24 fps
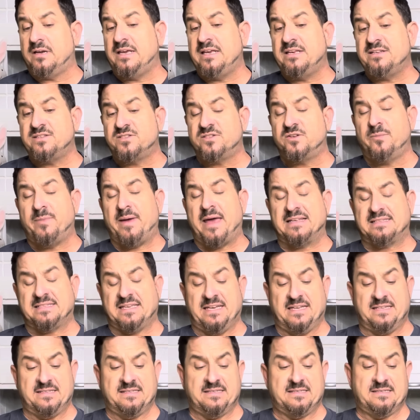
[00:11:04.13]
Easter
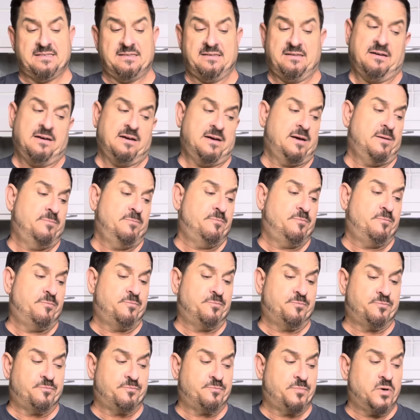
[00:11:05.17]
baskets.
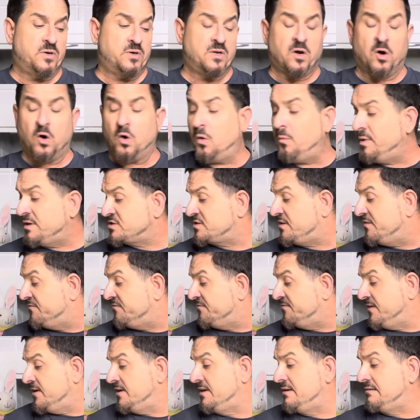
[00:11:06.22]
Put a whole bunch of
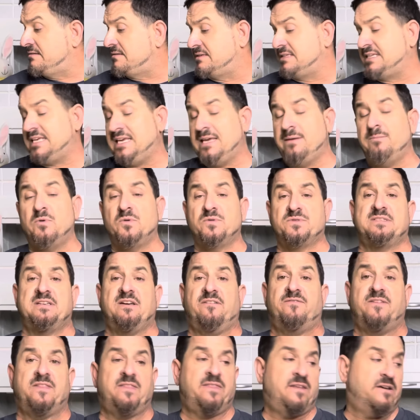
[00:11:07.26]
fun Temu
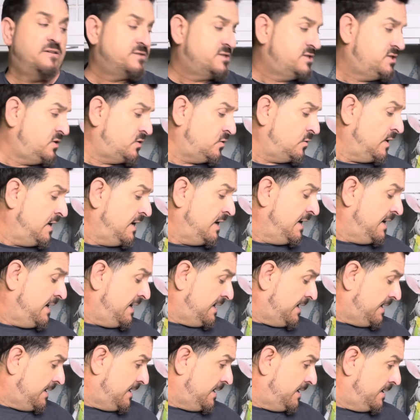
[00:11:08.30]
stuff in there too.
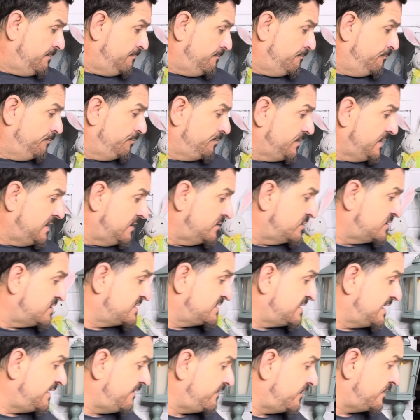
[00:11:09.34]
You know, just
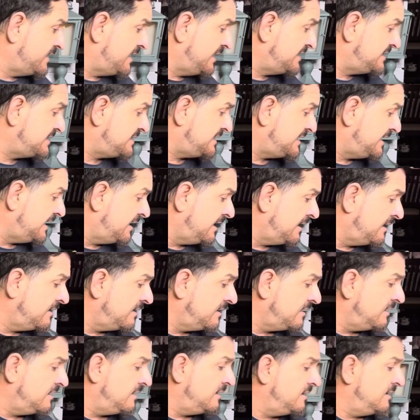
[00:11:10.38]
to give you an idea,
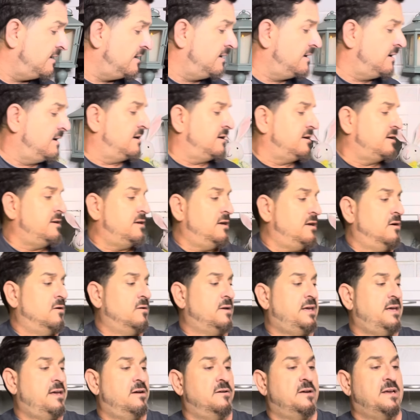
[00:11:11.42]
you know,
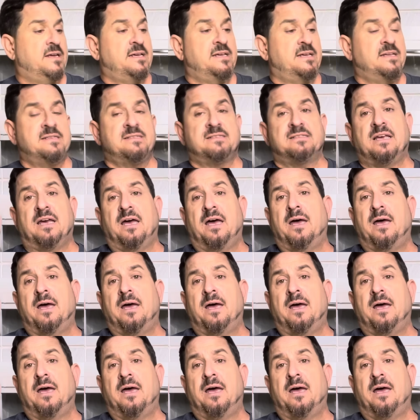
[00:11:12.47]
here is,